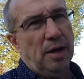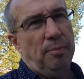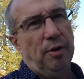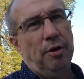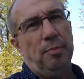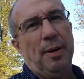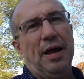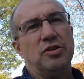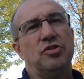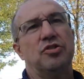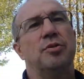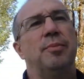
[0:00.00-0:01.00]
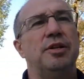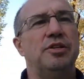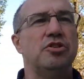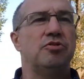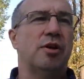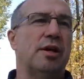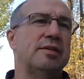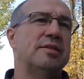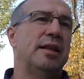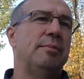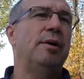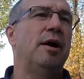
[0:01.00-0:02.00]
couple other pastors in my district. It's
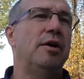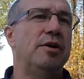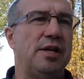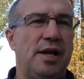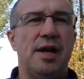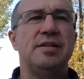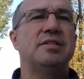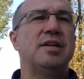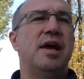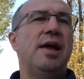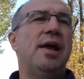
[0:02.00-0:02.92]
led by our DS,